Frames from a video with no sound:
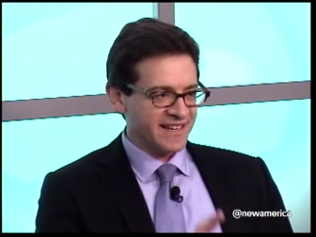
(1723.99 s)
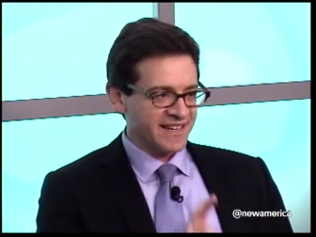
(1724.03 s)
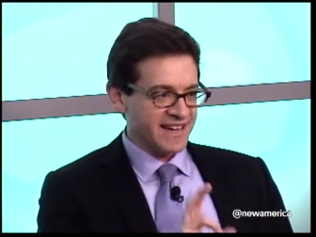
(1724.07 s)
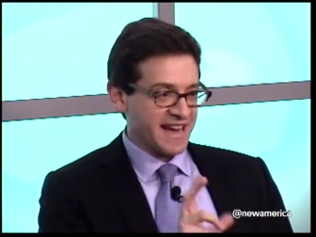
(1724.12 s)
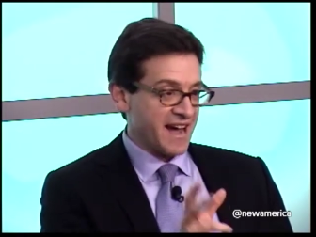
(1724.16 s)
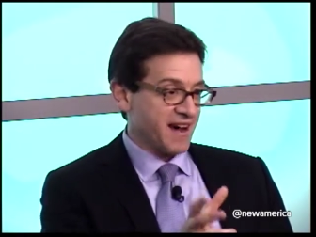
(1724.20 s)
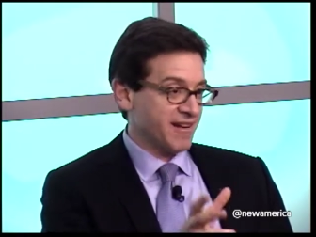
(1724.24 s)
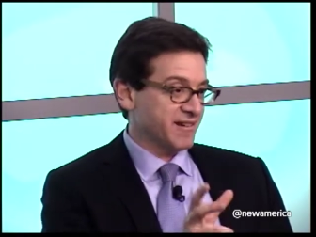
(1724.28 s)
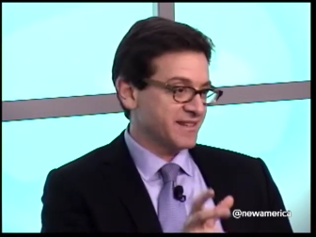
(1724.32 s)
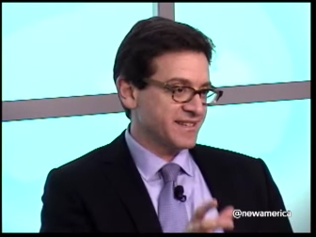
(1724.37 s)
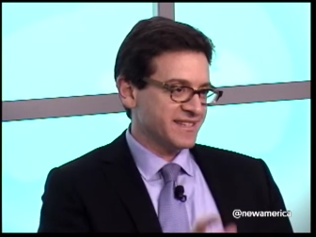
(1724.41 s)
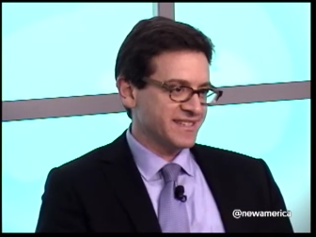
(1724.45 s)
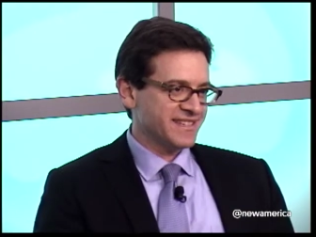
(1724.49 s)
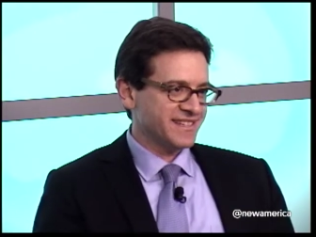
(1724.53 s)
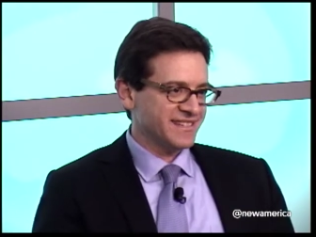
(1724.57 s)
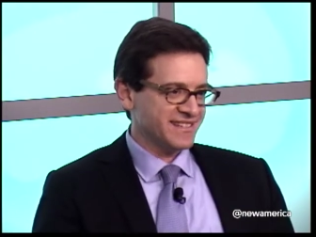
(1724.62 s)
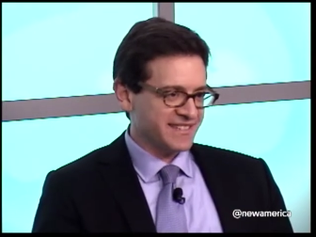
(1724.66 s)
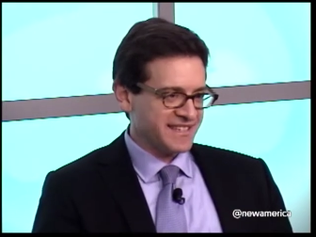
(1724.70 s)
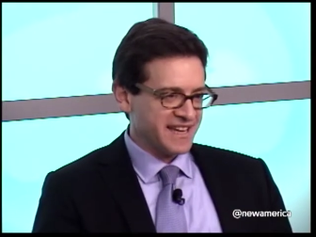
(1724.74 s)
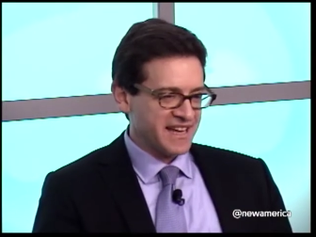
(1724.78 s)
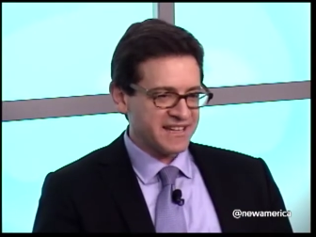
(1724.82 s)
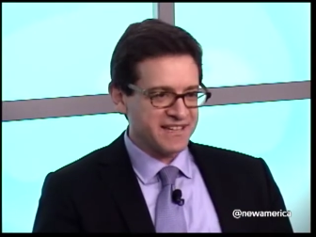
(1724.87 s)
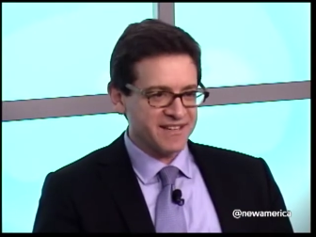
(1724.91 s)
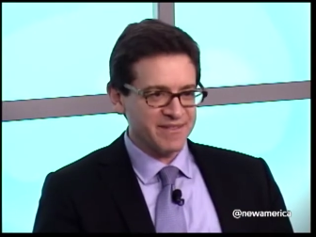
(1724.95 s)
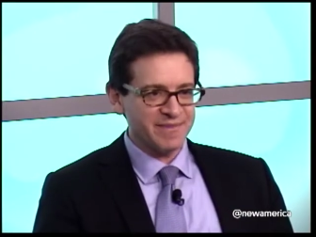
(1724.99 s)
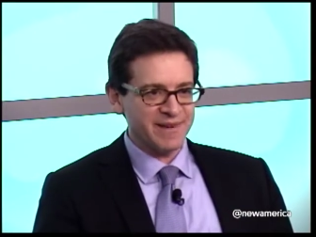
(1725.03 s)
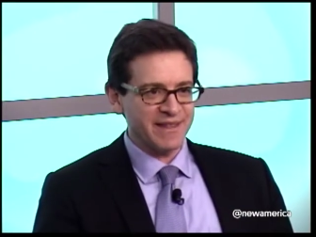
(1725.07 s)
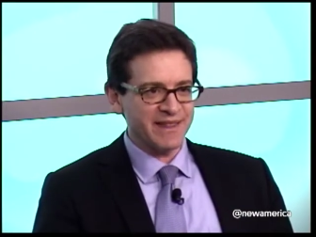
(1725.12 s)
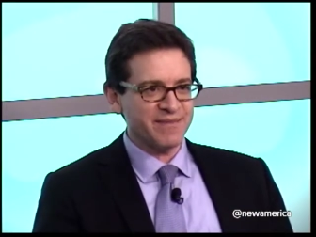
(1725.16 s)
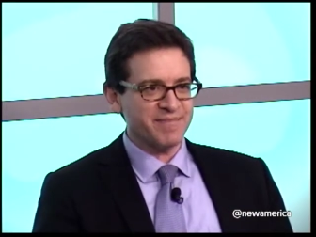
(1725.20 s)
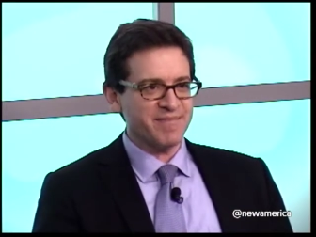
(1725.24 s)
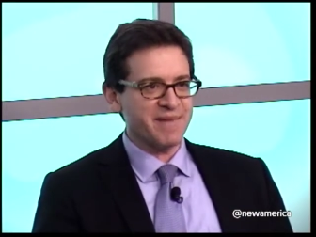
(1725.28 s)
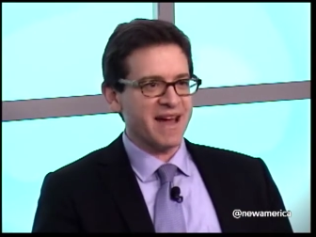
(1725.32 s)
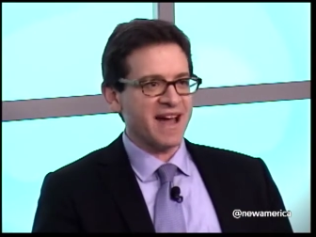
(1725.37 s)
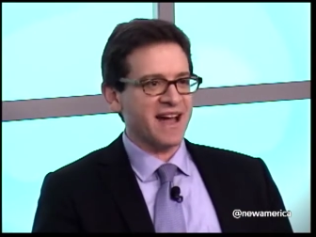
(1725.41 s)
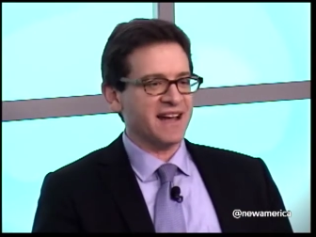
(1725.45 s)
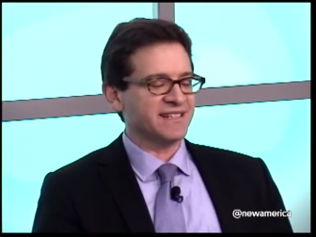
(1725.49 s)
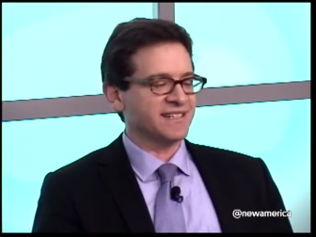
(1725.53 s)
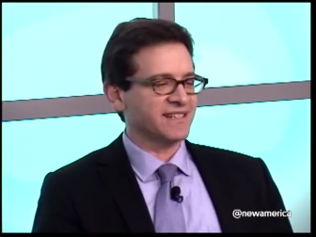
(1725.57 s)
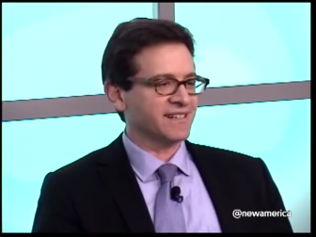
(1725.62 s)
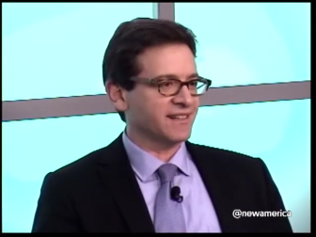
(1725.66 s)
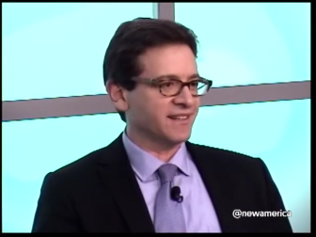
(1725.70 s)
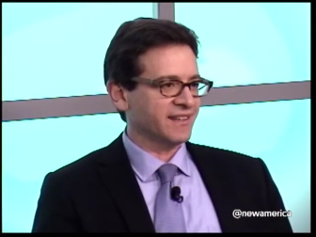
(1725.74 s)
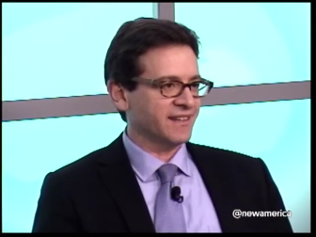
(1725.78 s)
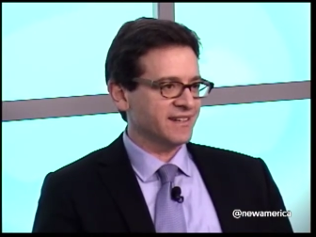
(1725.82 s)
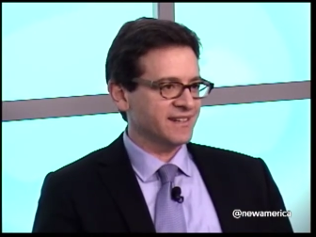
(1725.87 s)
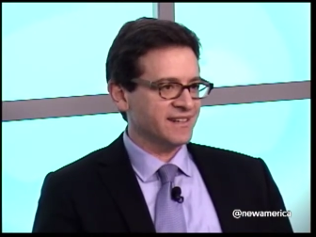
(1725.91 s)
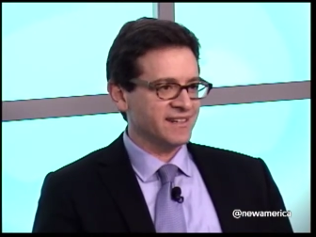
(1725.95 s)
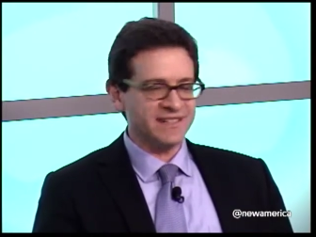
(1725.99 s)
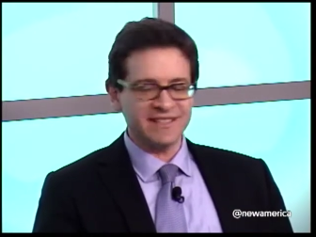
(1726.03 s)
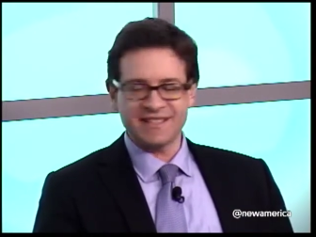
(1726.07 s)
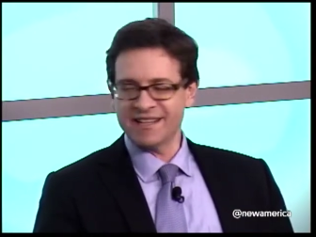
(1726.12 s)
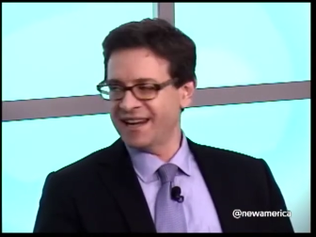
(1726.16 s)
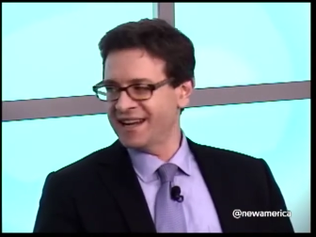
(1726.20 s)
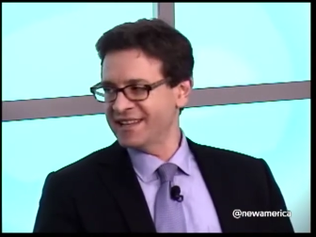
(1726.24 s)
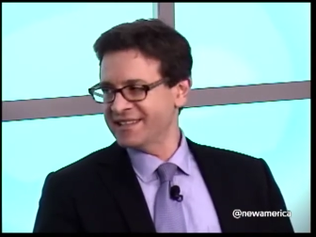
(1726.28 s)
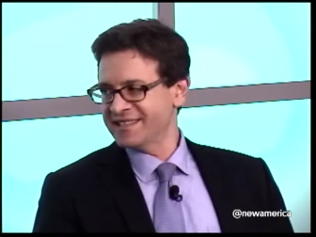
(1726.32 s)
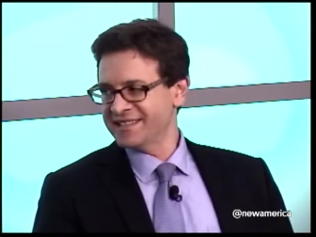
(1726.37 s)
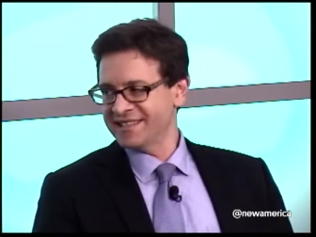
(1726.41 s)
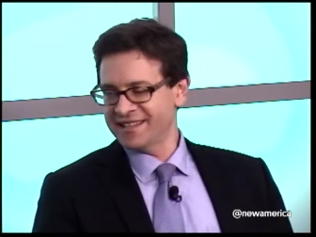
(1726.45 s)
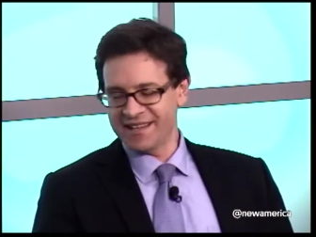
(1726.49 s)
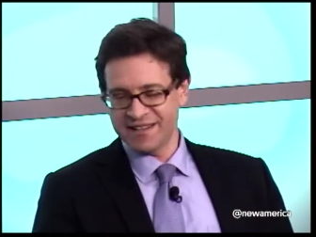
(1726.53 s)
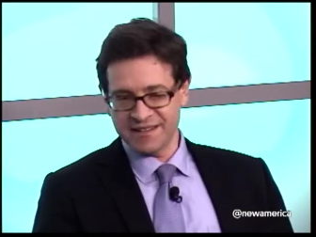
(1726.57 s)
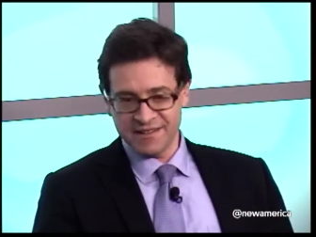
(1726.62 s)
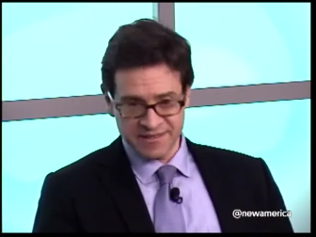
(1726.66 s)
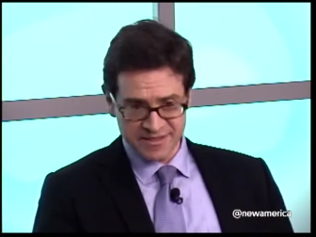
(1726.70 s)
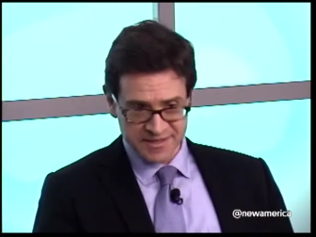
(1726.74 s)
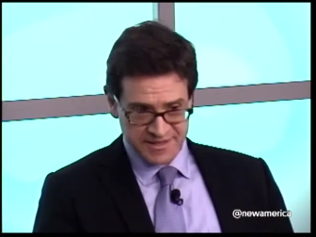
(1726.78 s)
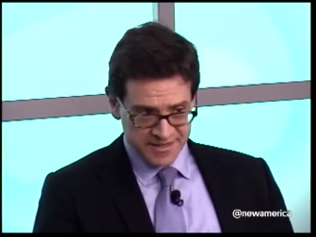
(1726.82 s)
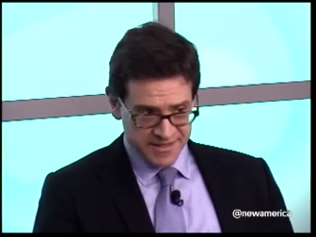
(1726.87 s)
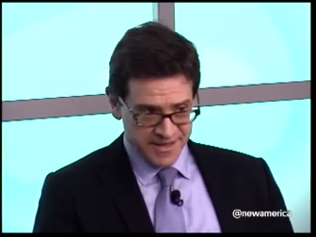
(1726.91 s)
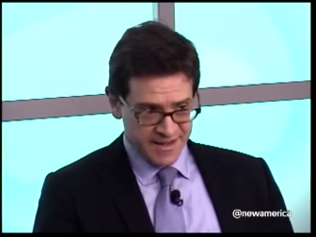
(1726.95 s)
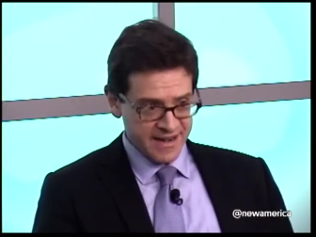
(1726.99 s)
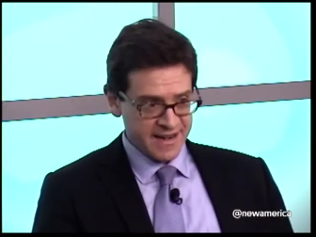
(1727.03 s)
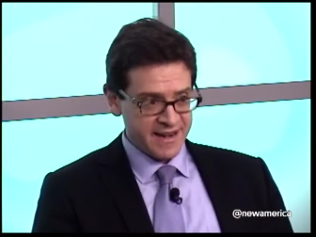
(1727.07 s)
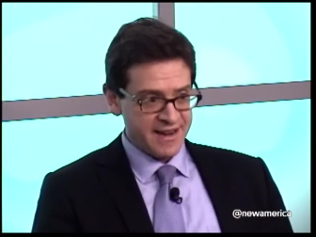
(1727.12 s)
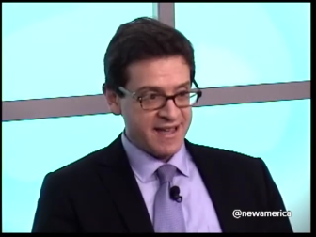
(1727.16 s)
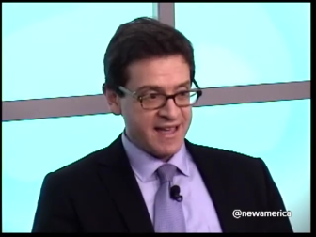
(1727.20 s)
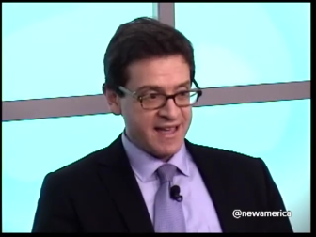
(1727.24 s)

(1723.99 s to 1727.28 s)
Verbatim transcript: and now it's said to be the magic Lyndon Johnson understood,